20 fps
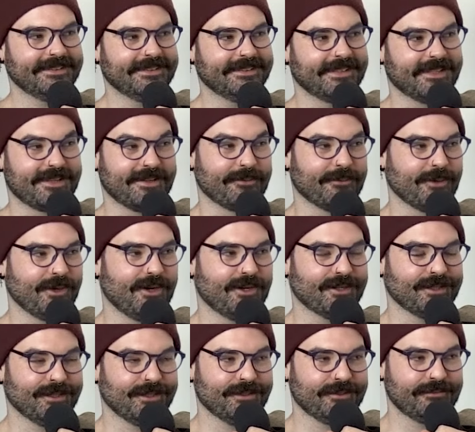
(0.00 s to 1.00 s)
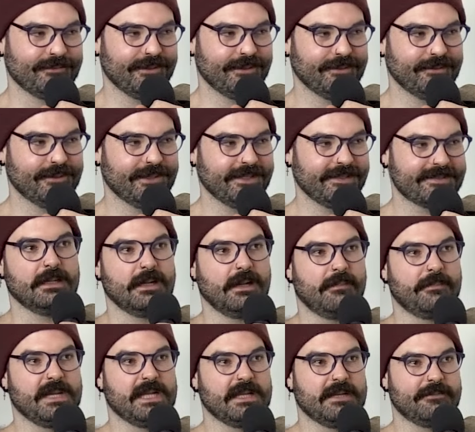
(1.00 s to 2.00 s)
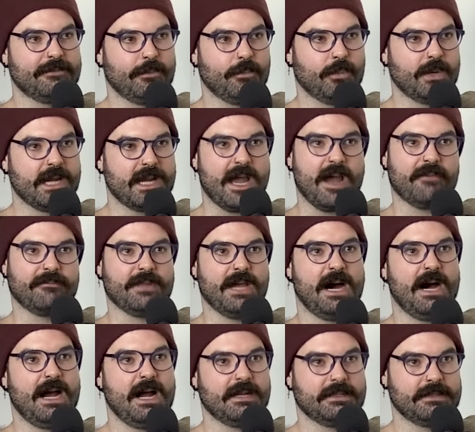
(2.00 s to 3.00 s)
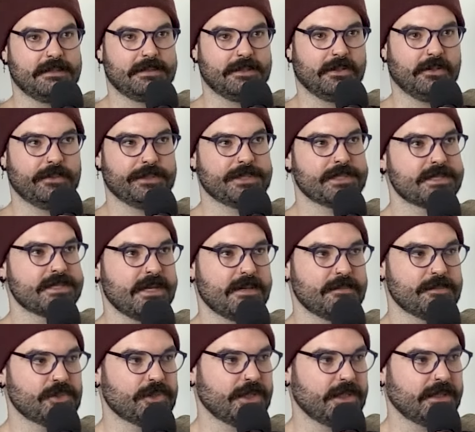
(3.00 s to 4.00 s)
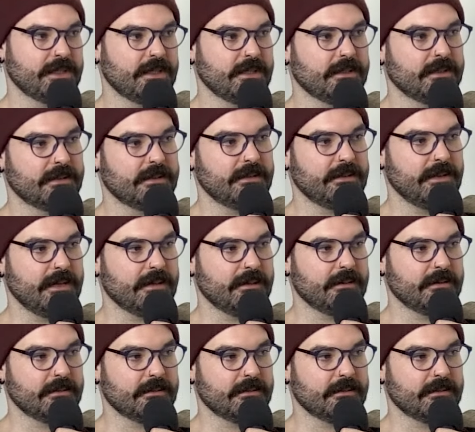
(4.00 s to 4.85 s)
I think we're all going to learn real quick. I mean, even we have not had to deal with the same shit that they